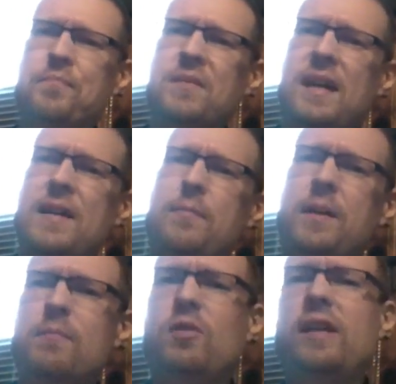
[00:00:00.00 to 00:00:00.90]
I've
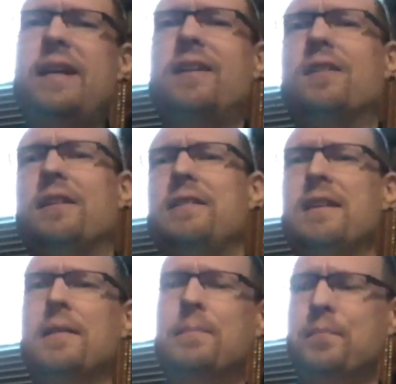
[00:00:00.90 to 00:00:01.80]
been planning
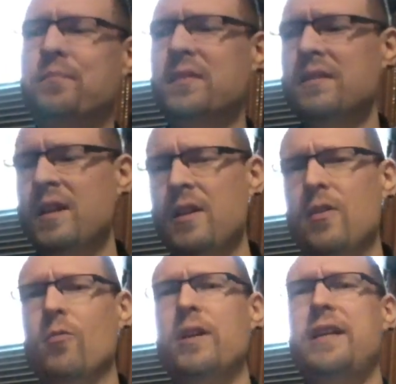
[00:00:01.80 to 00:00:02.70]
on
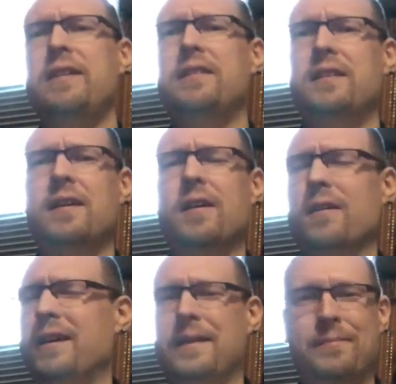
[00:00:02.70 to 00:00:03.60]
reading
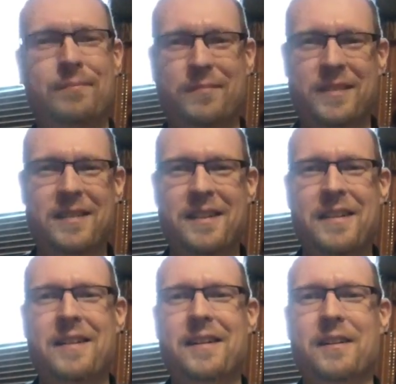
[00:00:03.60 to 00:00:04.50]
or
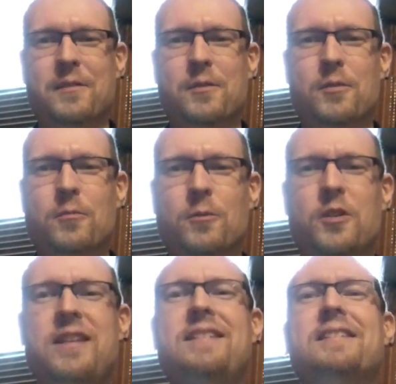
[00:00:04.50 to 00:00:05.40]

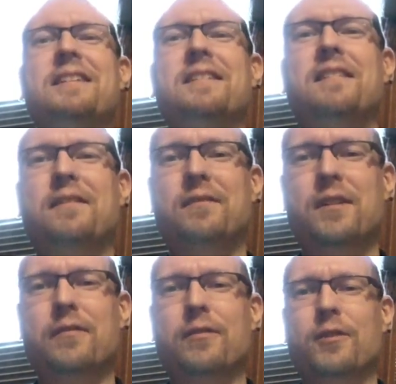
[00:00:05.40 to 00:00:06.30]
releasing
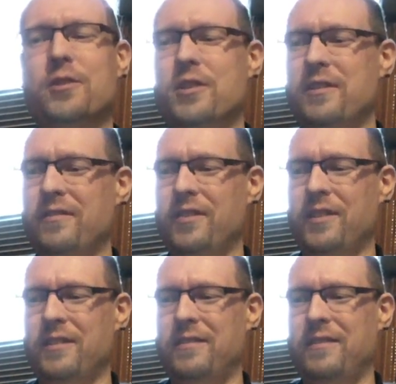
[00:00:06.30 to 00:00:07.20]
a version of
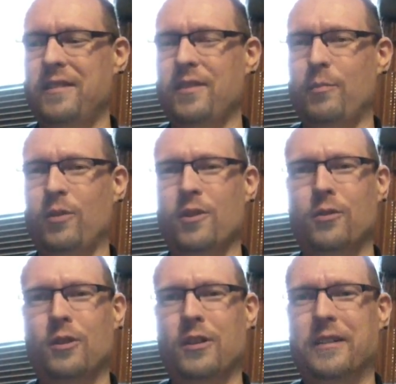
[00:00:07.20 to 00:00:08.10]
the
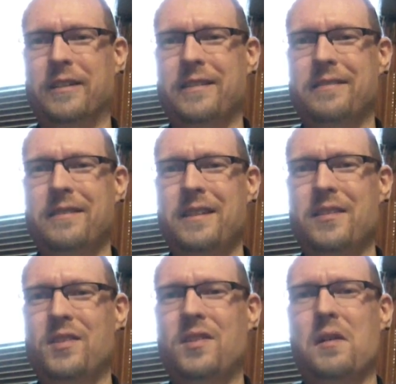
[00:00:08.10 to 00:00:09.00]
prologue
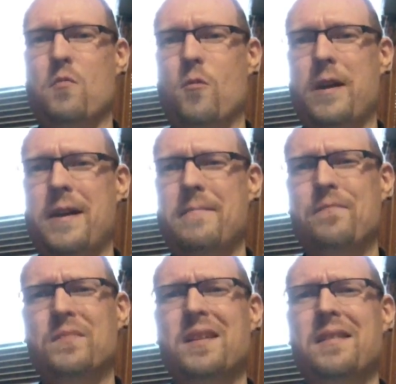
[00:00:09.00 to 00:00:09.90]
in some way.
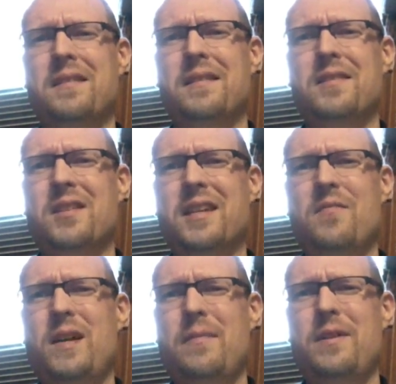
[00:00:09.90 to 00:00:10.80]
I was
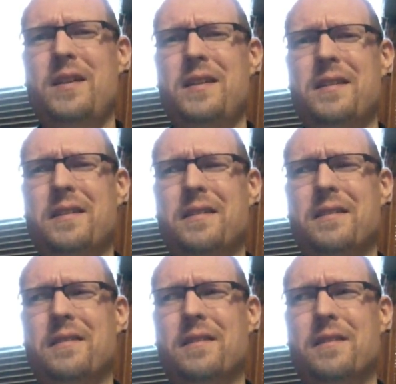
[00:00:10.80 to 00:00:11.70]
thinking maybe
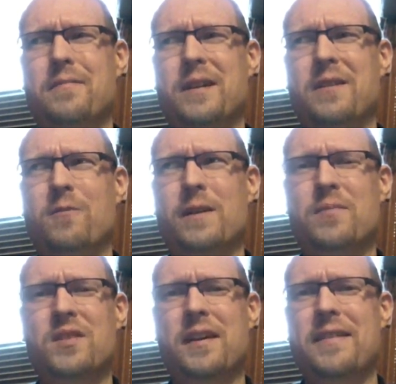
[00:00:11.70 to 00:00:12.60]
on my
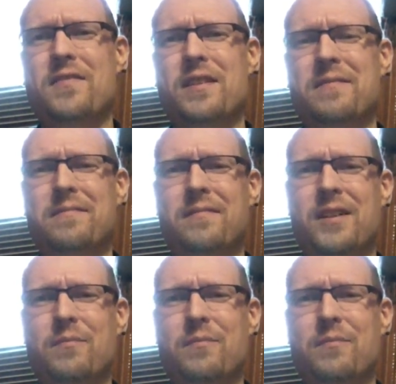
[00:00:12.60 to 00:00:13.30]
website and then